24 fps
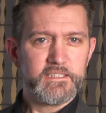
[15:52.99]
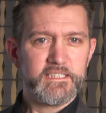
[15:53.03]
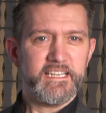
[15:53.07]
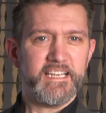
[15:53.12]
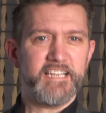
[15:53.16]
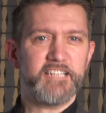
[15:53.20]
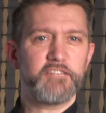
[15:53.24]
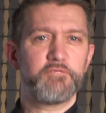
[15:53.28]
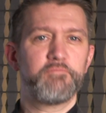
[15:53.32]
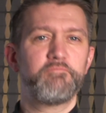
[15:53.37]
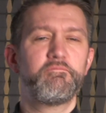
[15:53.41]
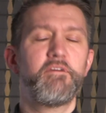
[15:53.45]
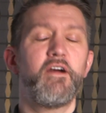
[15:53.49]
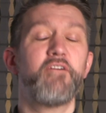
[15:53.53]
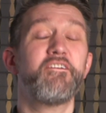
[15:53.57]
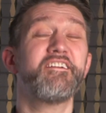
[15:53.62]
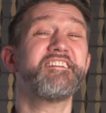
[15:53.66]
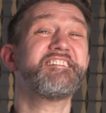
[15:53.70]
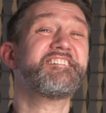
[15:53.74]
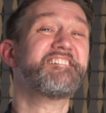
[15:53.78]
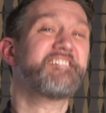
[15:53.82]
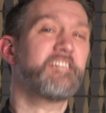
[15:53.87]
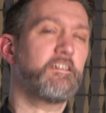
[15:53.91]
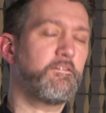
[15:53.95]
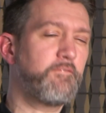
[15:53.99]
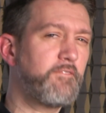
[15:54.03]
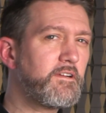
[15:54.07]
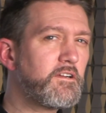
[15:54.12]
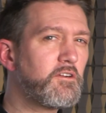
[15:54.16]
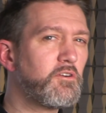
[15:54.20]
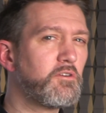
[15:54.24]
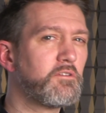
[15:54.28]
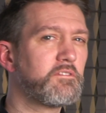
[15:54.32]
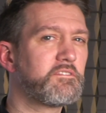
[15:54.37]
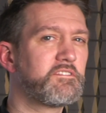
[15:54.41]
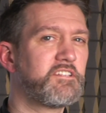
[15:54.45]
It's very
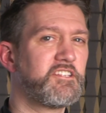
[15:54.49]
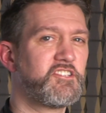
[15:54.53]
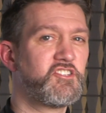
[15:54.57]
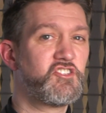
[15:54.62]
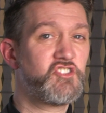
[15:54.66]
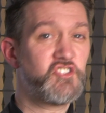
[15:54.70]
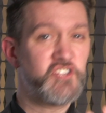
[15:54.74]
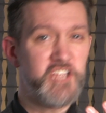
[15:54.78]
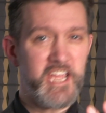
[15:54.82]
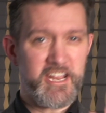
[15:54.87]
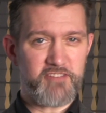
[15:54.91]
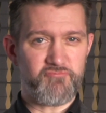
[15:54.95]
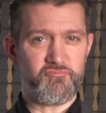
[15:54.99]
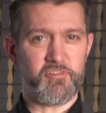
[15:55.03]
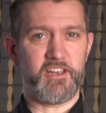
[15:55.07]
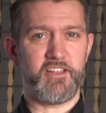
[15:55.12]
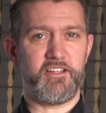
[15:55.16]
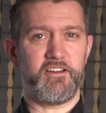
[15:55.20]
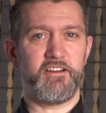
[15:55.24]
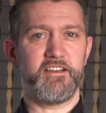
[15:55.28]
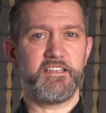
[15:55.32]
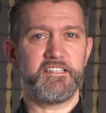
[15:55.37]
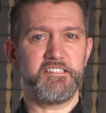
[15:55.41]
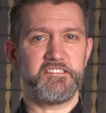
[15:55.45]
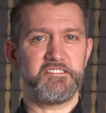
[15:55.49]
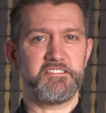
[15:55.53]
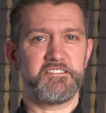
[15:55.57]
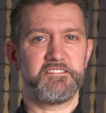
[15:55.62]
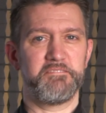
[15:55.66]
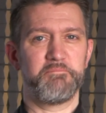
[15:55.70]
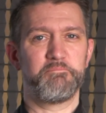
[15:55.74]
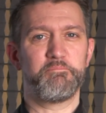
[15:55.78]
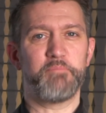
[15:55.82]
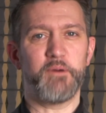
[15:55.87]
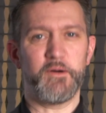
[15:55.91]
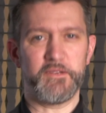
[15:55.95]
difficult to generalize
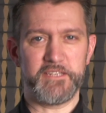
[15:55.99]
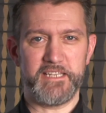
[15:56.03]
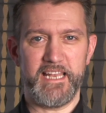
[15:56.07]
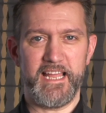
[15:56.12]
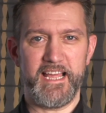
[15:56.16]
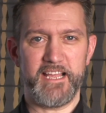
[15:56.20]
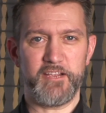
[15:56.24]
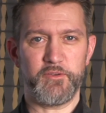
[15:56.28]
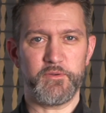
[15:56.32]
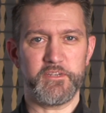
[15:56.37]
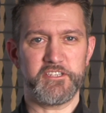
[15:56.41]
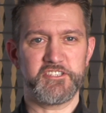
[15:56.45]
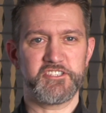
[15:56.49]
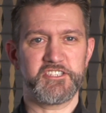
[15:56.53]
body language.